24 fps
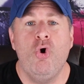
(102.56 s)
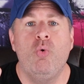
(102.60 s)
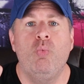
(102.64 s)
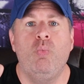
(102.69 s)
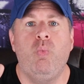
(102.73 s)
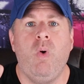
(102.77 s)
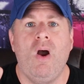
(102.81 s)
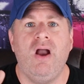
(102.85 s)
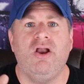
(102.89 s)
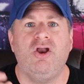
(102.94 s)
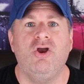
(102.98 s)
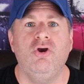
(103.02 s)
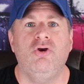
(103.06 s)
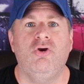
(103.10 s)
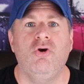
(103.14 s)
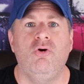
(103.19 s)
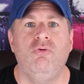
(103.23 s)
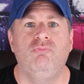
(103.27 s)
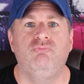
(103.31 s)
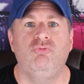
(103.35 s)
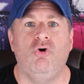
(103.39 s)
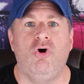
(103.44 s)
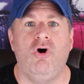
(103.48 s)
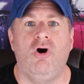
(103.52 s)
What could
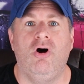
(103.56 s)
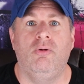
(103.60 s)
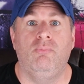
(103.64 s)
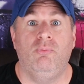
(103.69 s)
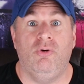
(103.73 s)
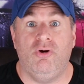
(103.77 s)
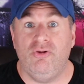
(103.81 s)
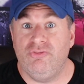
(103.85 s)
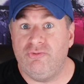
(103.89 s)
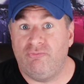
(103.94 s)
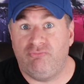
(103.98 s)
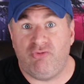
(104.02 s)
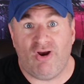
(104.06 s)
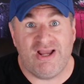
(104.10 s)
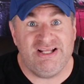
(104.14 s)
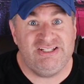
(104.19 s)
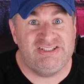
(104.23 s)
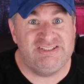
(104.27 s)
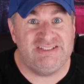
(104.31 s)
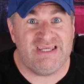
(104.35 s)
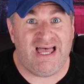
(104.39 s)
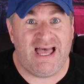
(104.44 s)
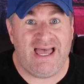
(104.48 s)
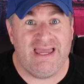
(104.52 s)
go wrong? We're on the right
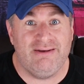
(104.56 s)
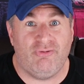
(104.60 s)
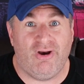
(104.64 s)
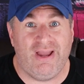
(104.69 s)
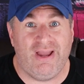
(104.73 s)
side,